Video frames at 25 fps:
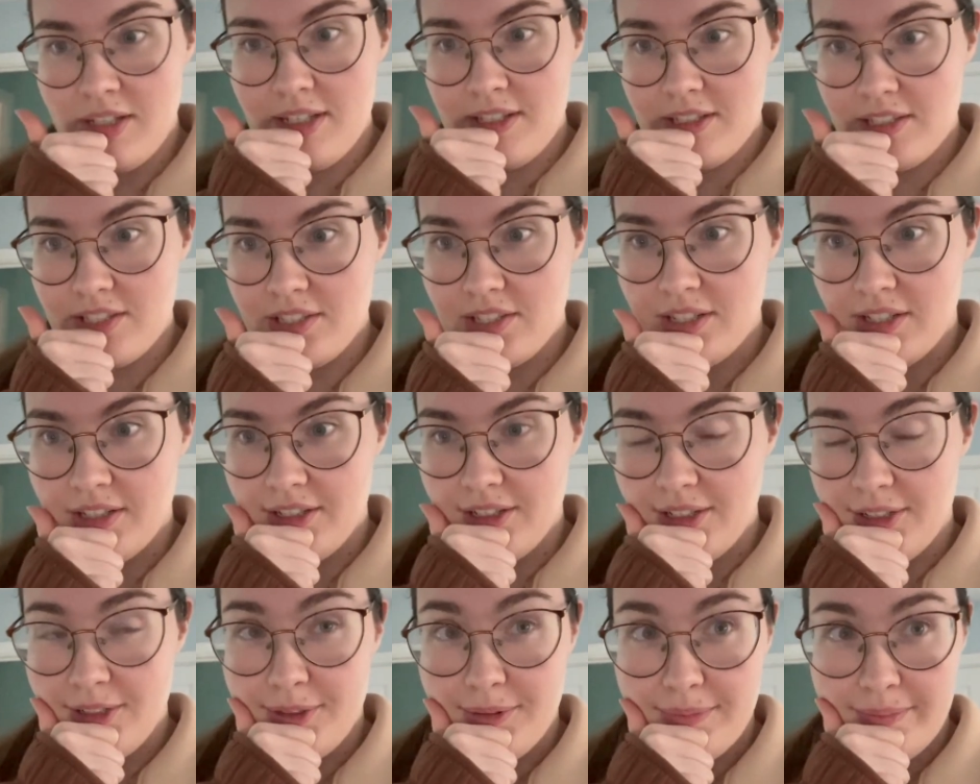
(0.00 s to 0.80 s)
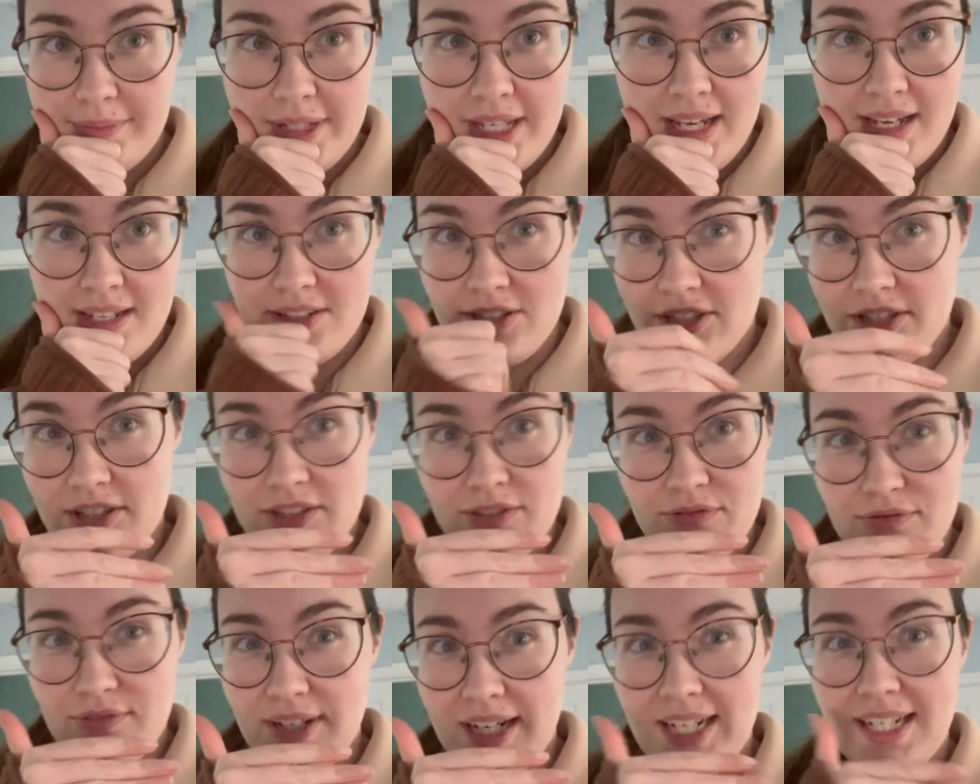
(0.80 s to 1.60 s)
So yeah,
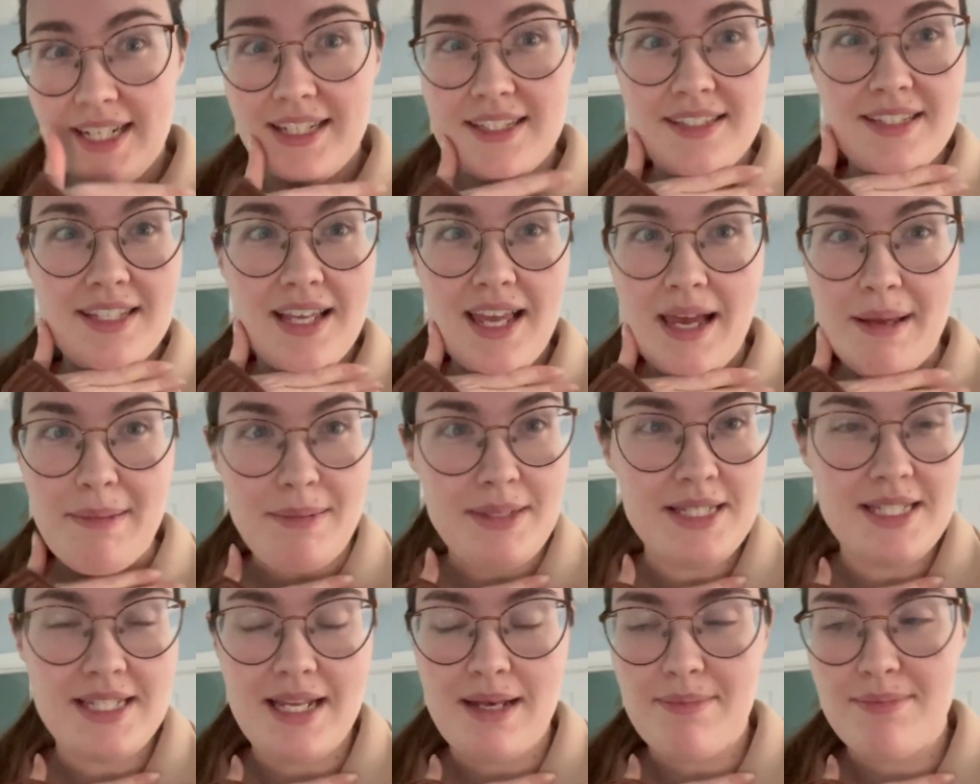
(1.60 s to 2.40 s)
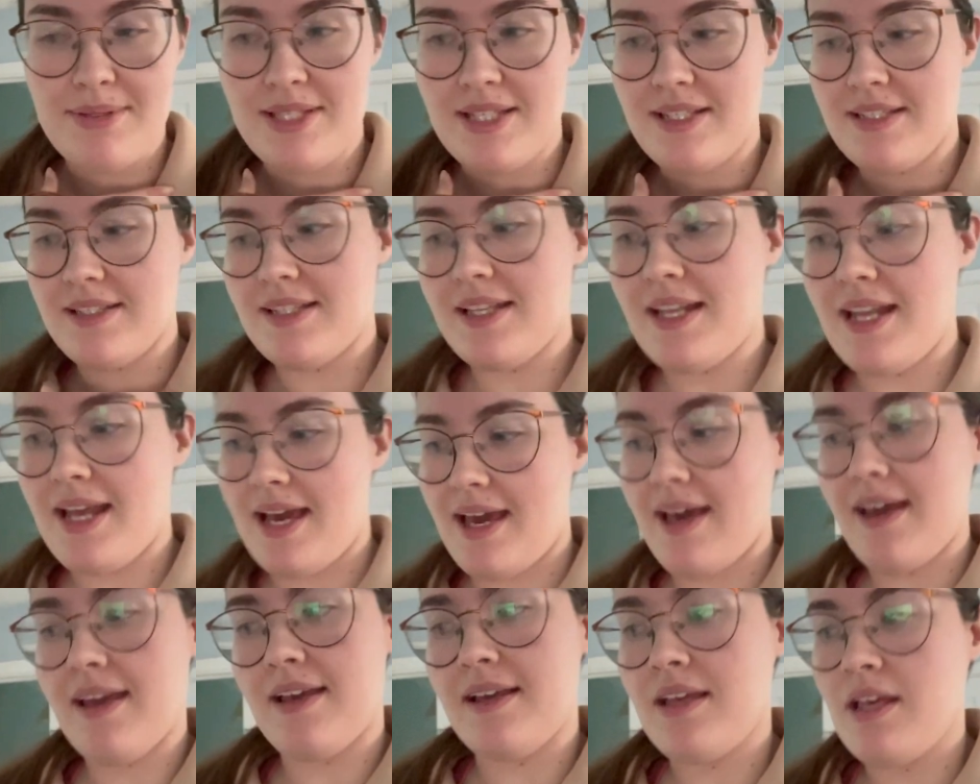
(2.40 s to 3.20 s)
just really to get my steps in
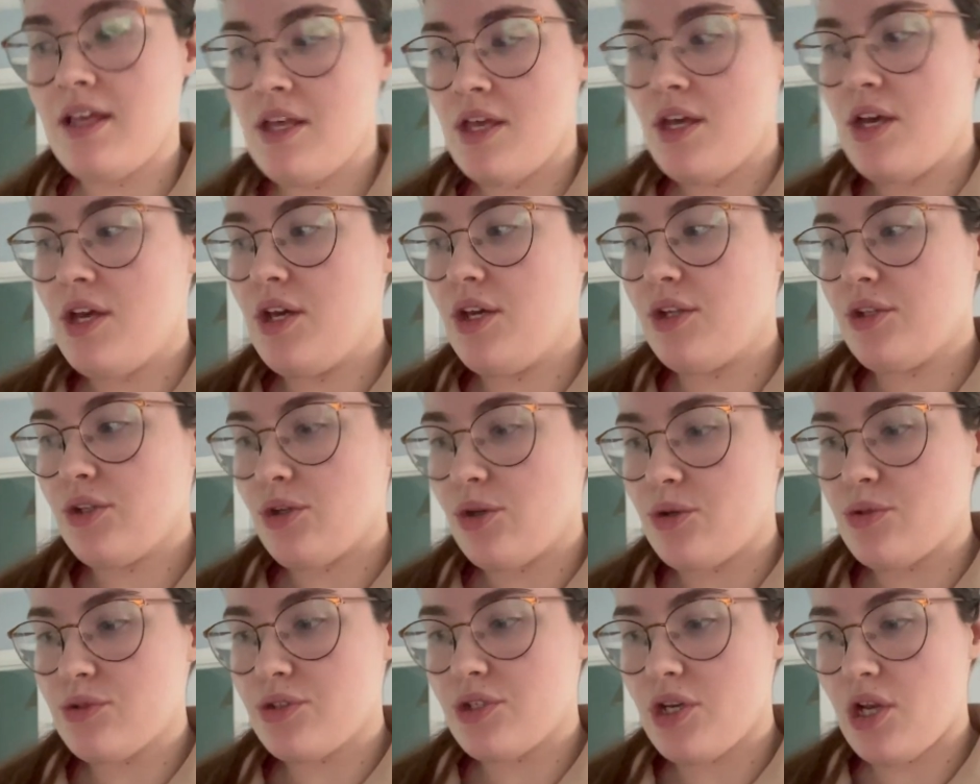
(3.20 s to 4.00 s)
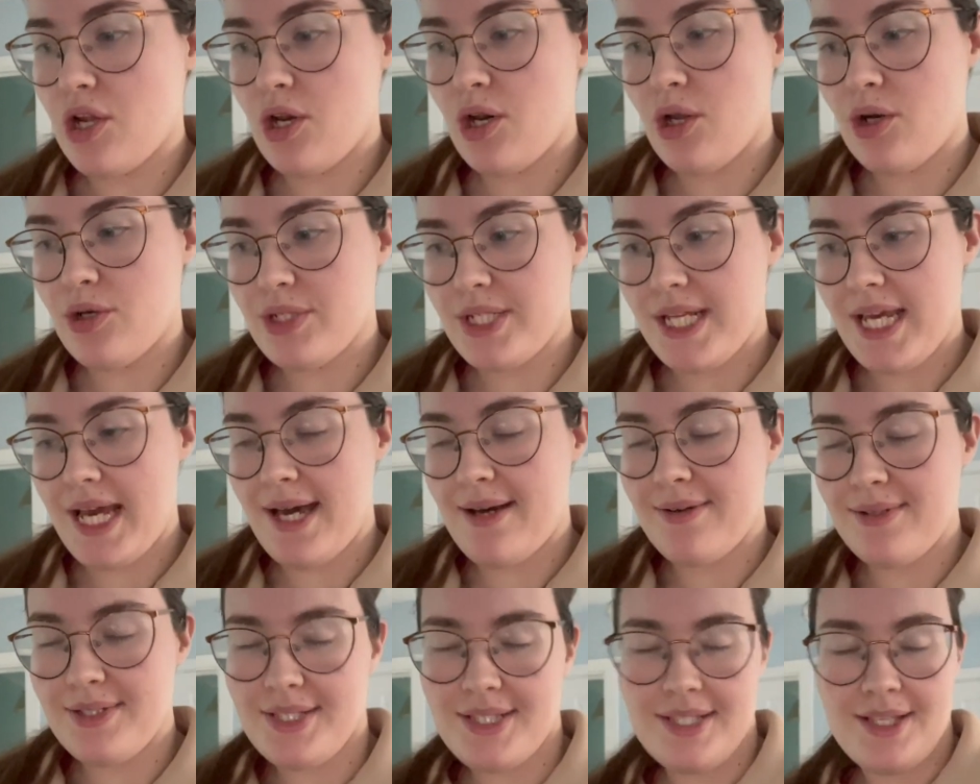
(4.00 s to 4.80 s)
today, not a lot
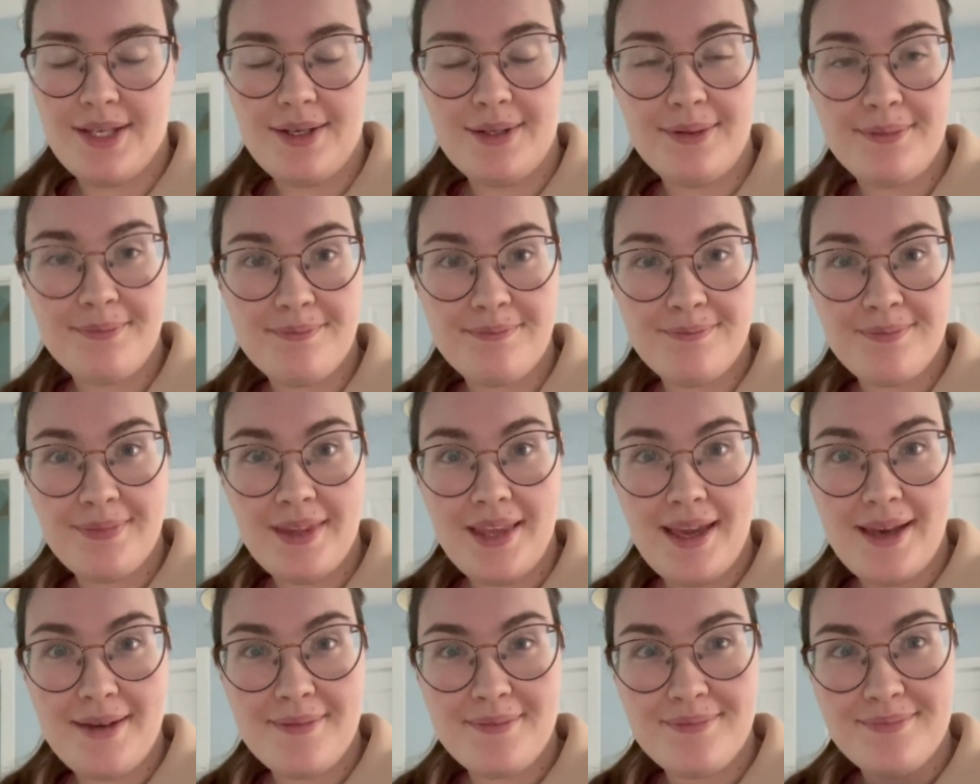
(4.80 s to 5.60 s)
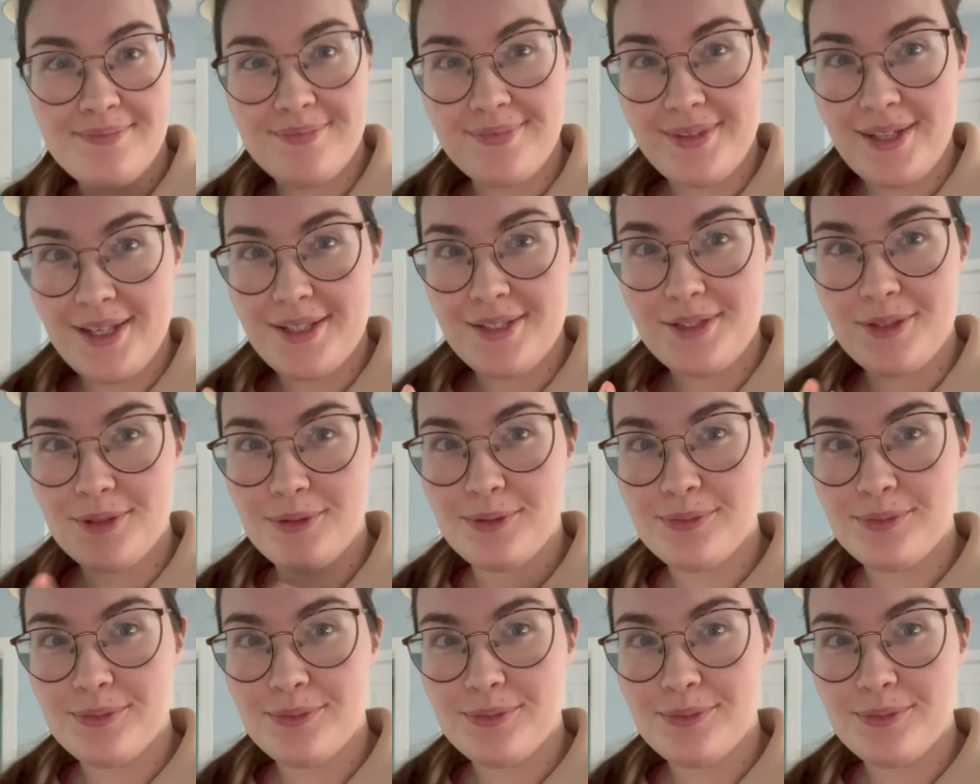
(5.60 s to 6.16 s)
else. So yeah, that's all.